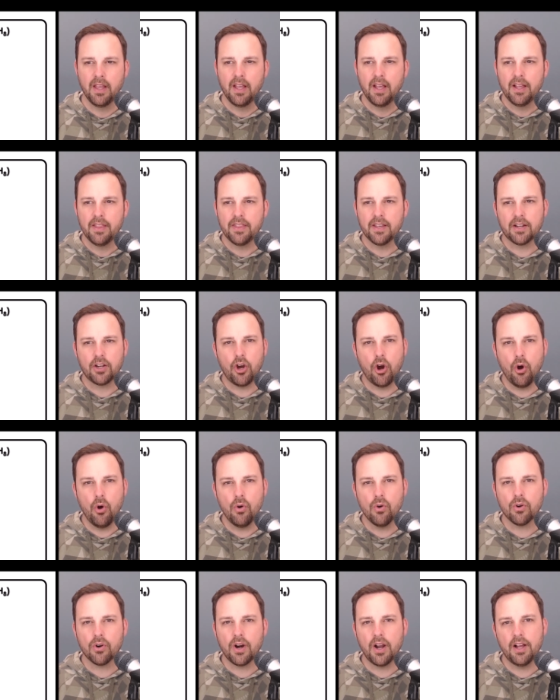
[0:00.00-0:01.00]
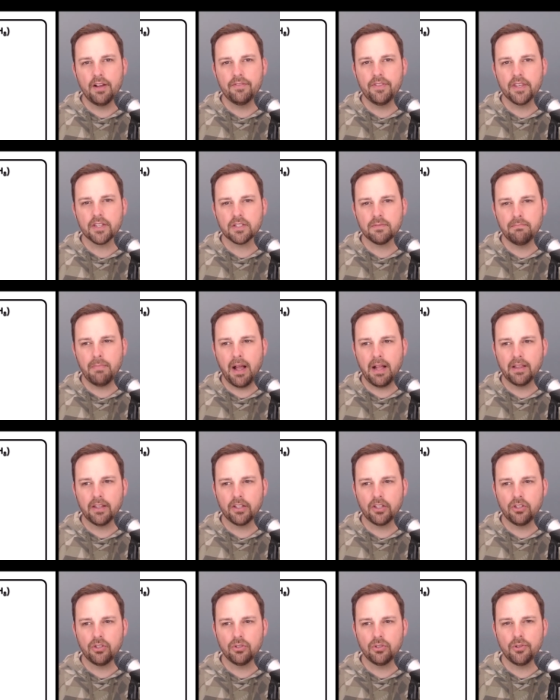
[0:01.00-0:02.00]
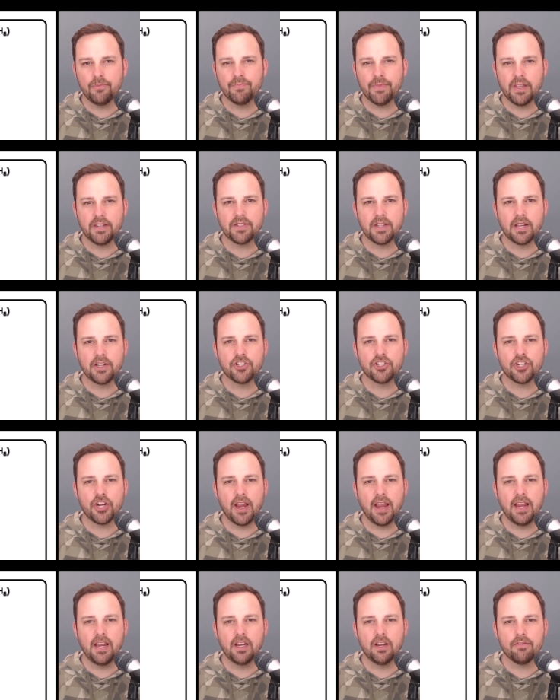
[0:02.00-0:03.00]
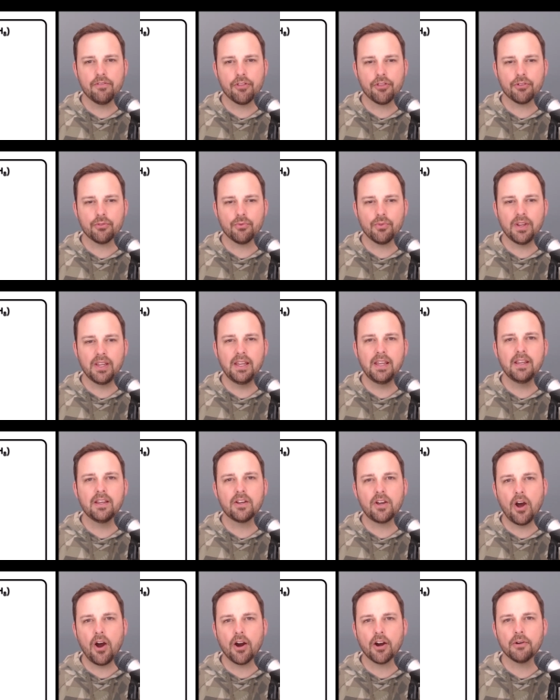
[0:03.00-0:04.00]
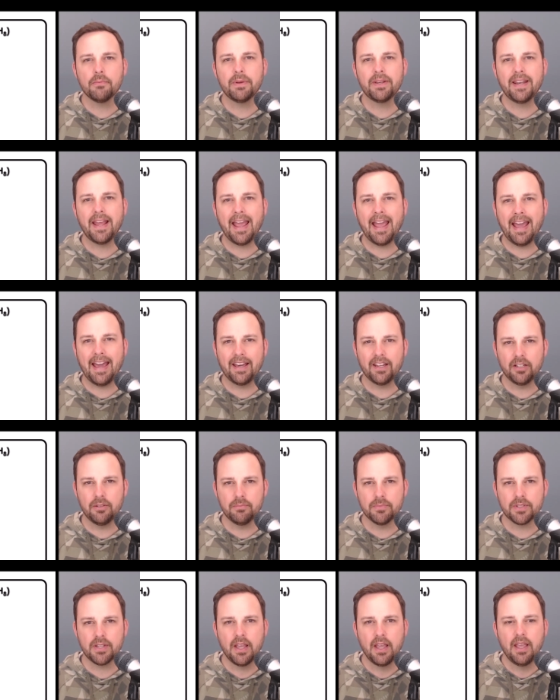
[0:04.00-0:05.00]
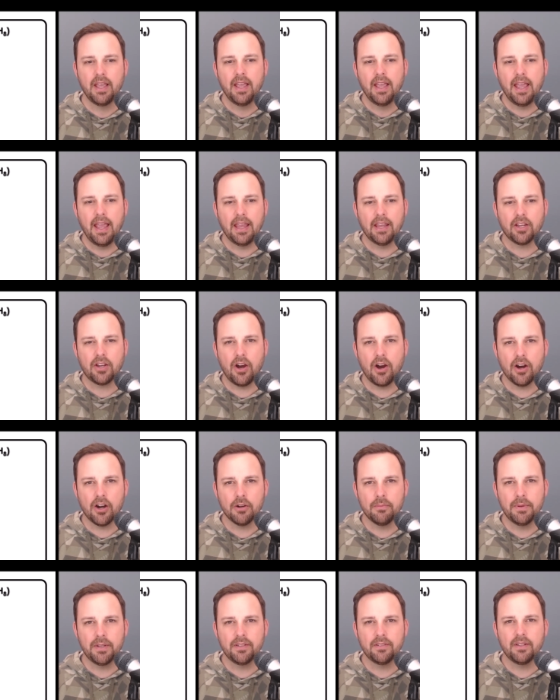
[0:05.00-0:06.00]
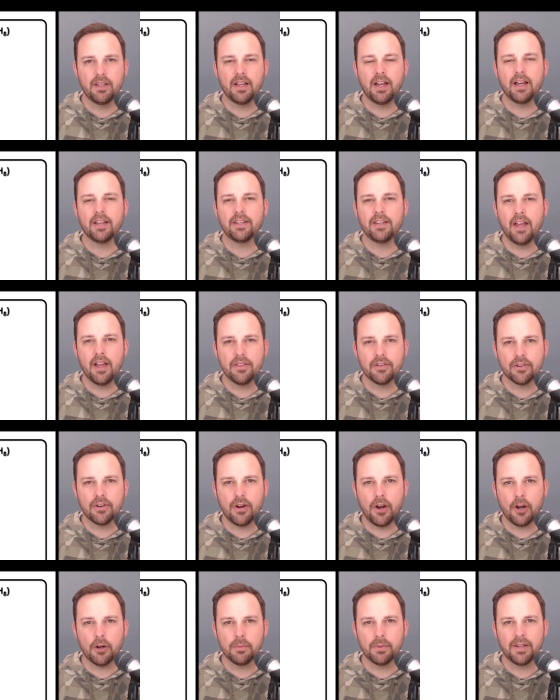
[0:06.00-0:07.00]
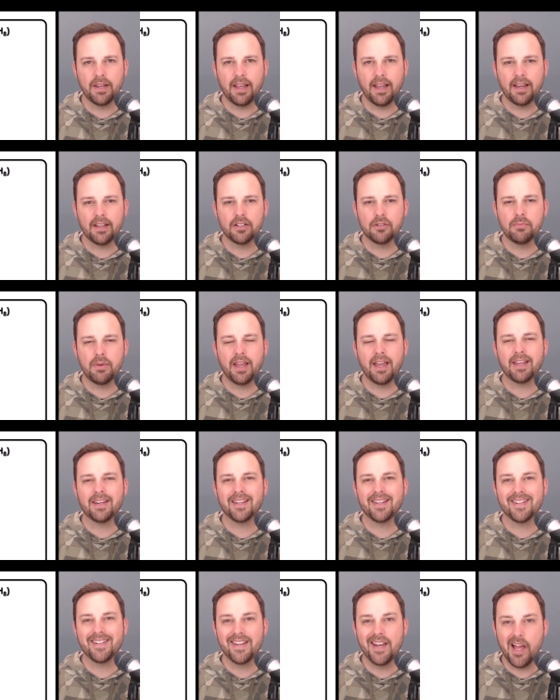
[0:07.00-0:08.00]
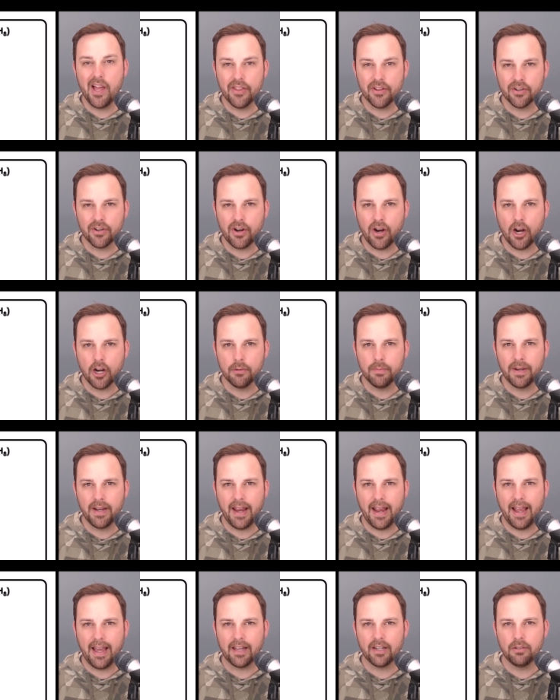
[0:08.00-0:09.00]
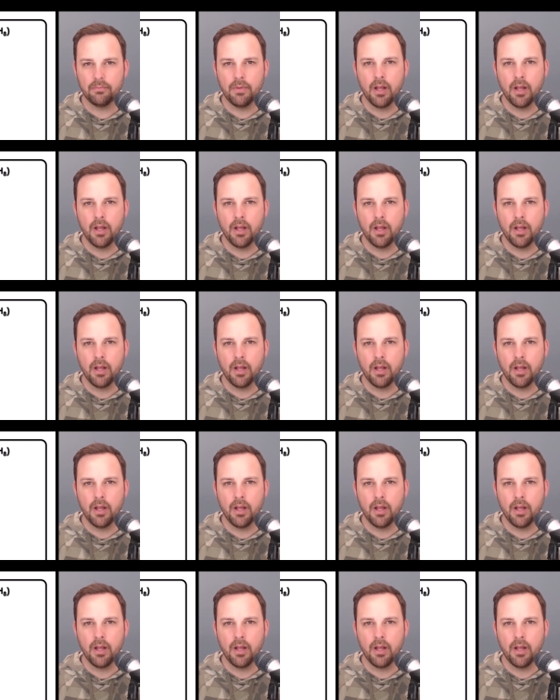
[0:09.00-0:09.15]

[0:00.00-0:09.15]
The core of this molecule is a chain of three carbon atoms. A carbon, another carbon atom, and another carbon atom,